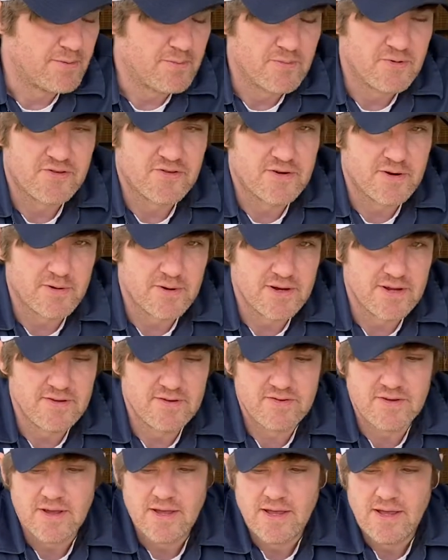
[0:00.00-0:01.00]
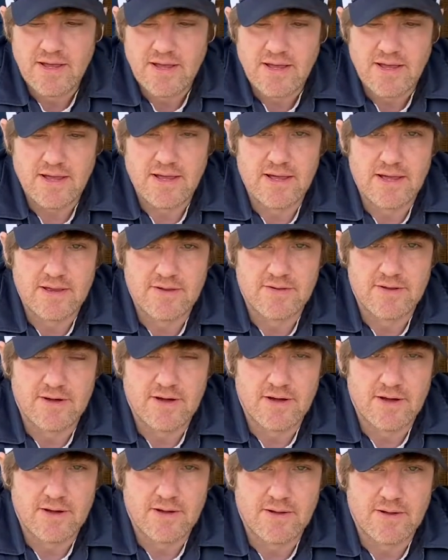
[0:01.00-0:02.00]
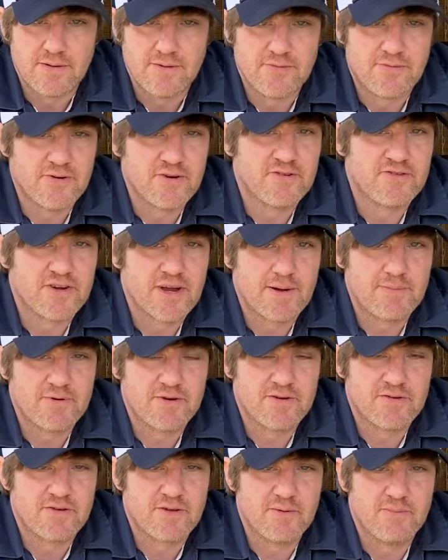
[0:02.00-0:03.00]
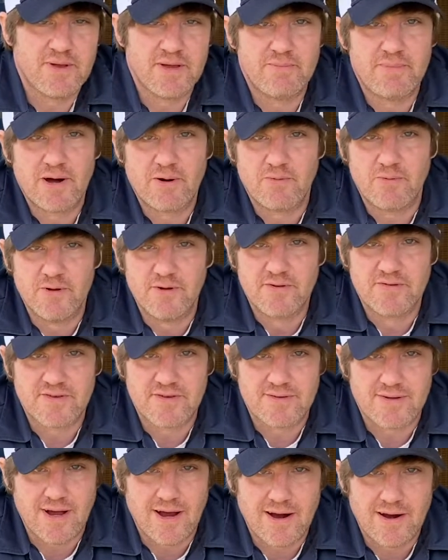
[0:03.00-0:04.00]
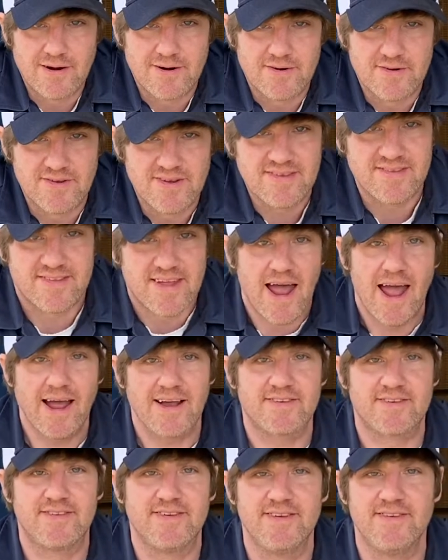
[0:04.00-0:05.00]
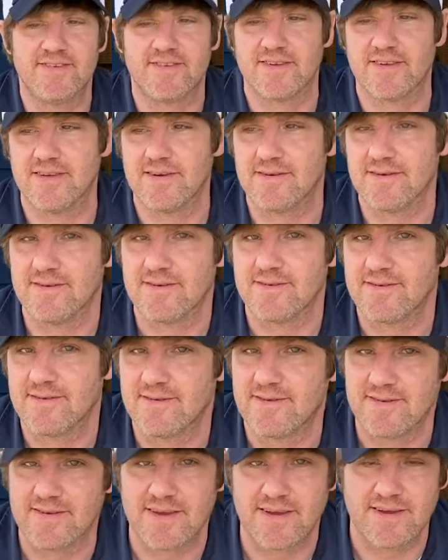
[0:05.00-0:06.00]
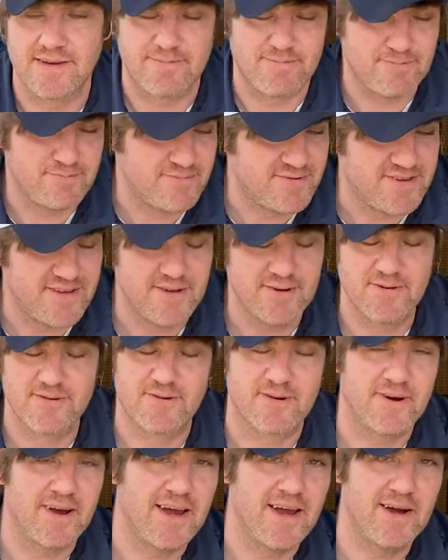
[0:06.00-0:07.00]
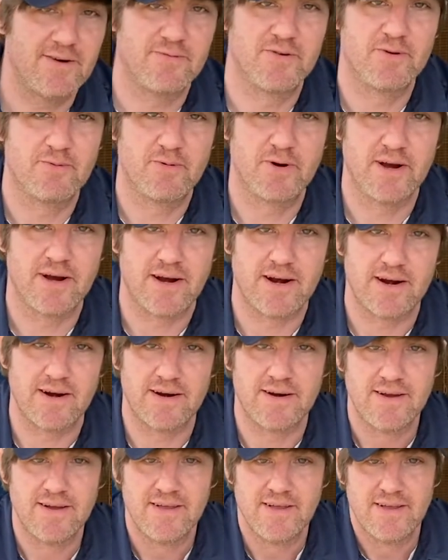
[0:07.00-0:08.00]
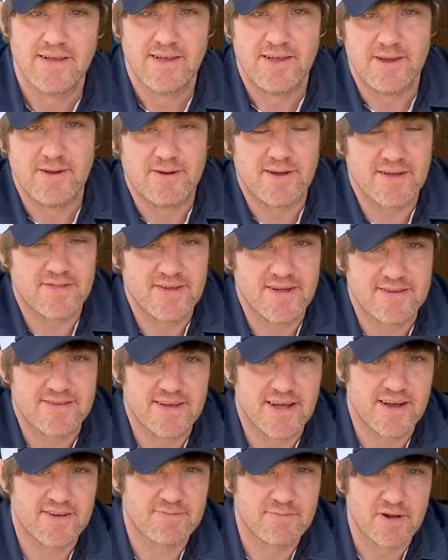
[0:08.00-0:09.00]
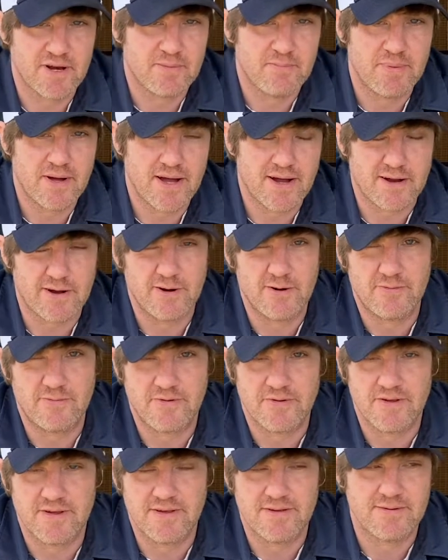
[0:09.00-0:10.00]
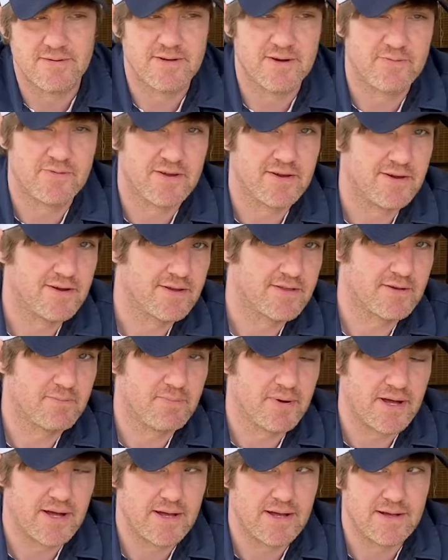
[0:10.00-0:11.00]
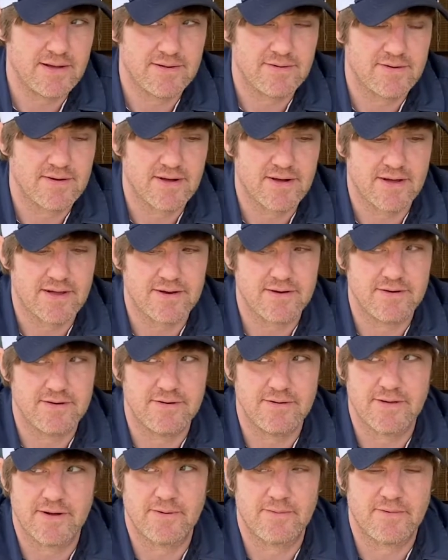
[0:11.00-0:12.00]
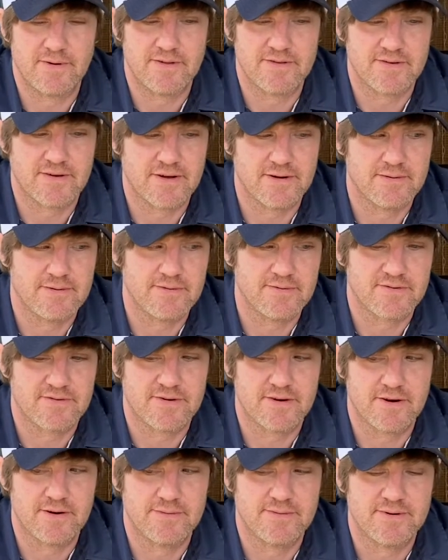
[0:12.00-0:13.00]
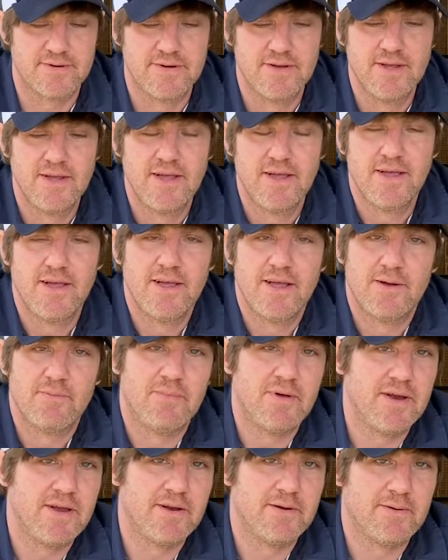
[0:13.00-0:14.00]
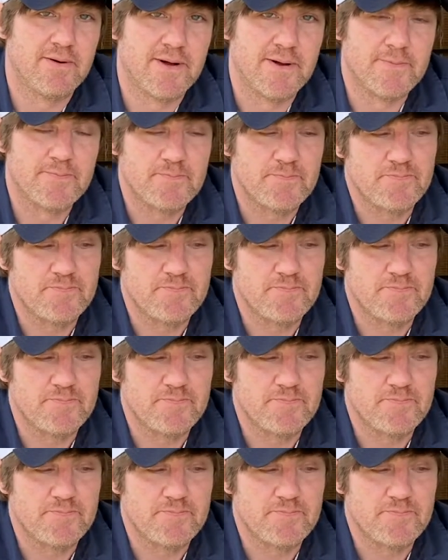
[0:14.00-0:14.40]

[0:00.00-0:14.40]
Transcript: series, and the first chapter is going to be about wheels and tires. It's tax season. Deals are everywhere. You got that tax money back, hopefully. Hopefully you don't have to pay. I had to do that one time. It was terrible. But anyway,